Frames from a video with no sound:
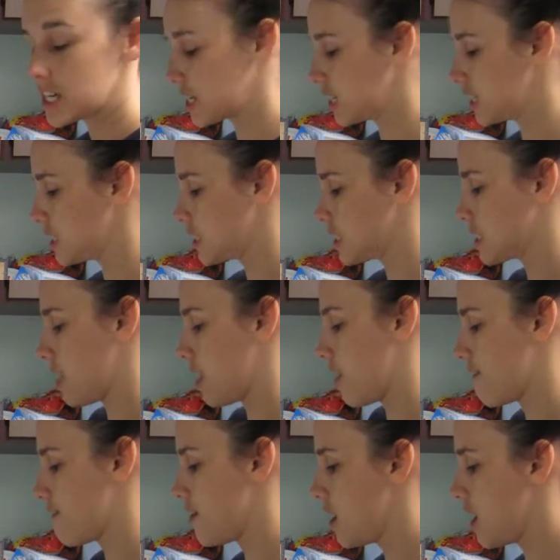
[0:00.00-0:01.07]
Good
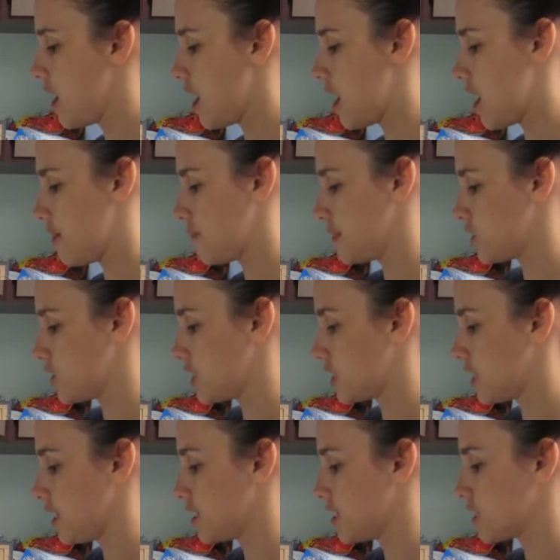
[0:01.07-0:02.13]
stuff. It just
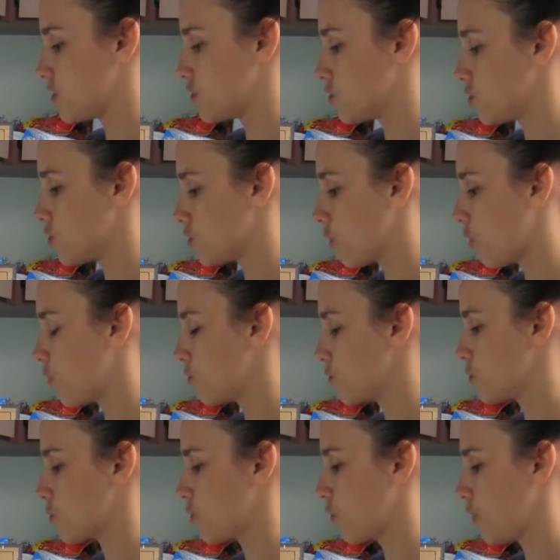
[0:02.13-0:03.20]
tastes so,
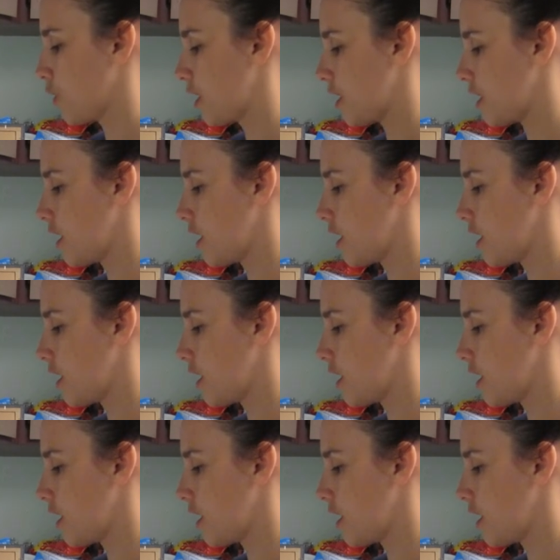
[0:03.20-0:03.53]
so good.